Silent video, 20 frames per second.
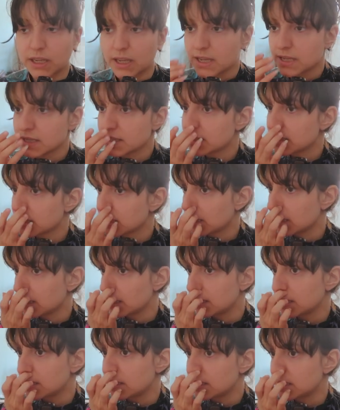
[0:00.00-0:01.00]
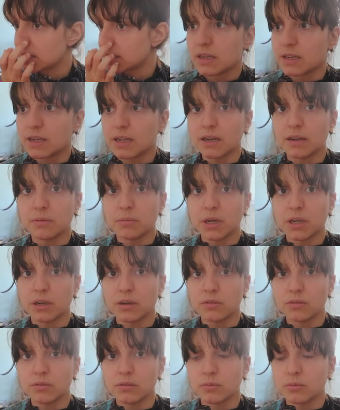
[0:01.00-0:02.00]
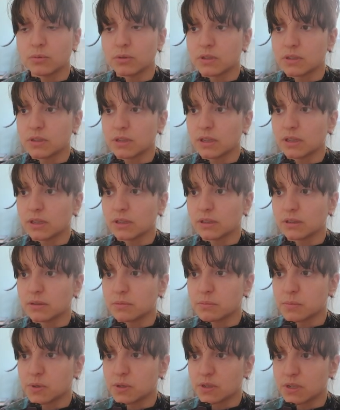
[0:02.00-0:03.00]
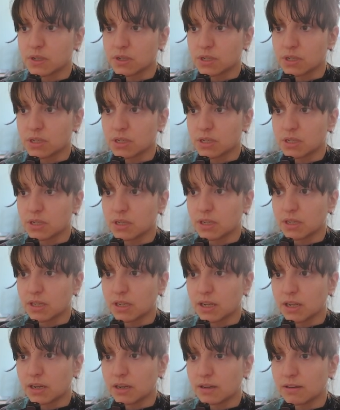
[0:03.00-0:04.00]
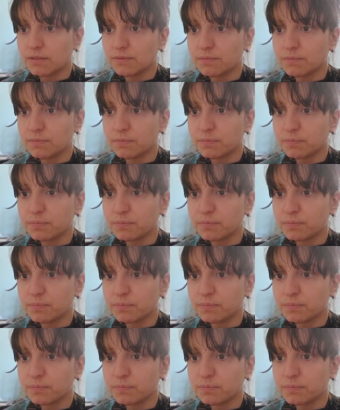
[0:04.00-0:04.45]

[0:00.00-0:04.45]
I guess, is Telemann, who was like a musician in